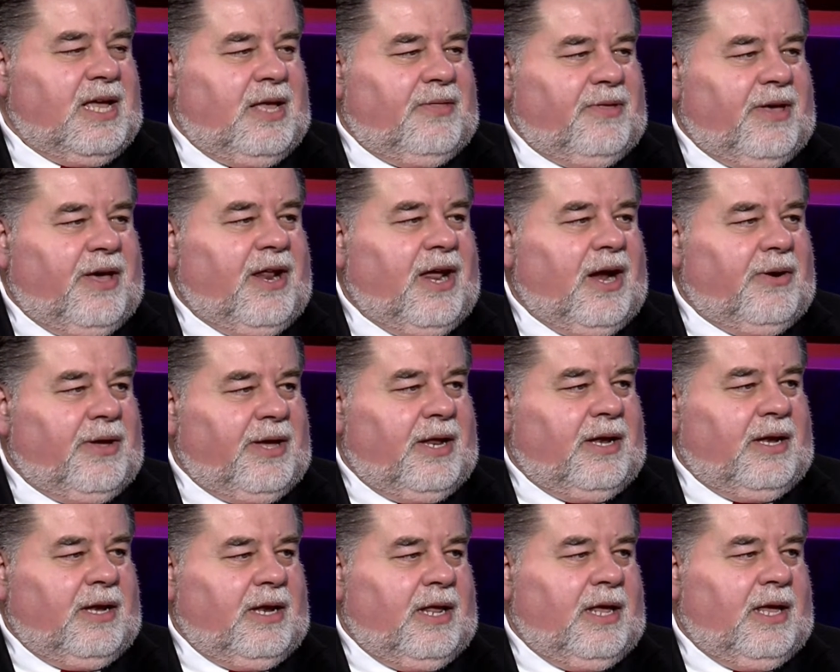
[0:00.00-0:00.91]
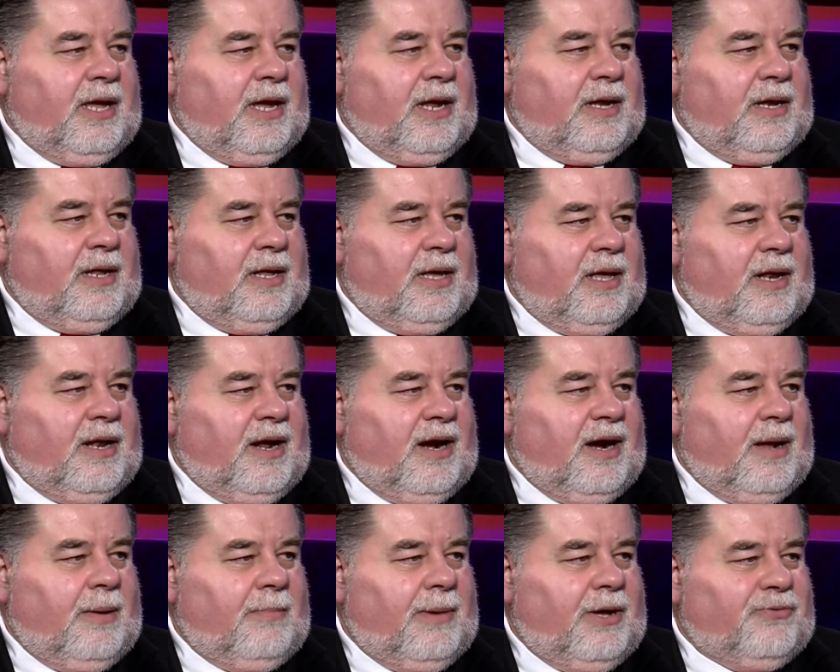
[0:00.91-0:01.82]
that are in need in
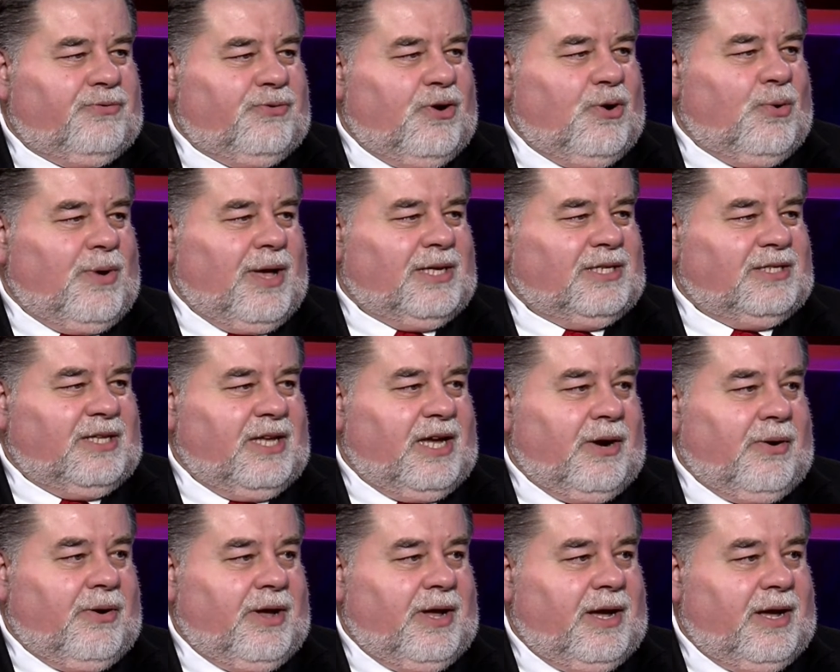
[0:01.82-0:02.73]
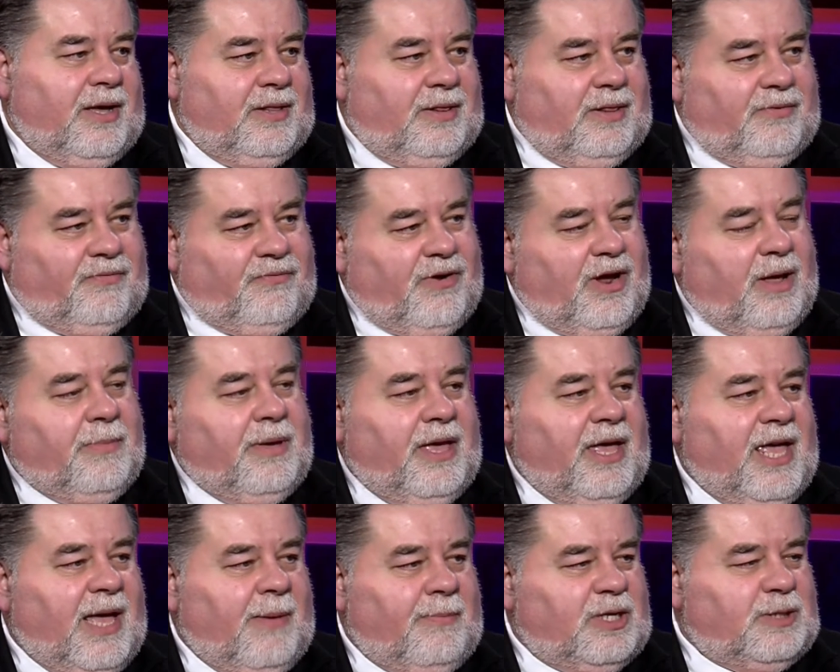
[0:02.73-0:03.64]
our Metro West area and
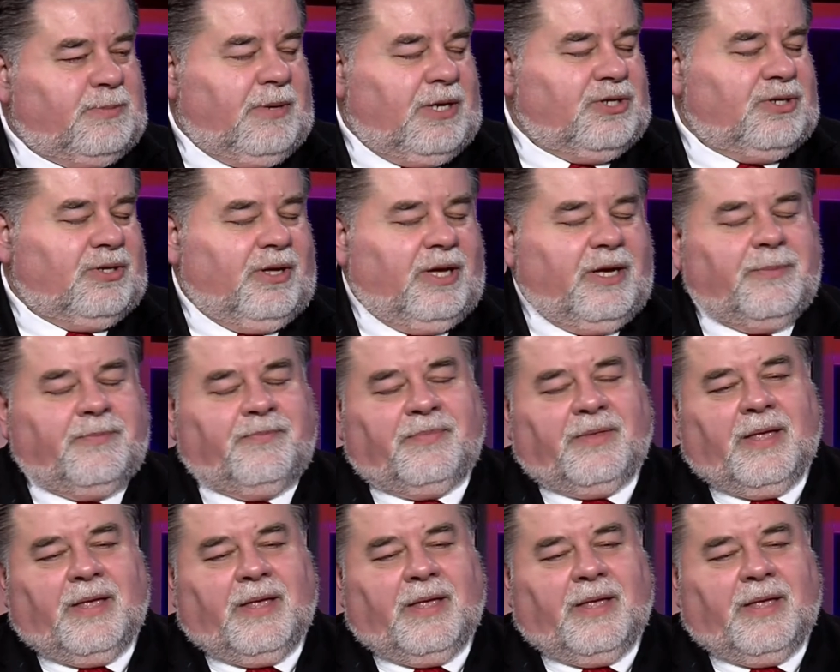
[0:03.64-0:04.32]
Framingham especially,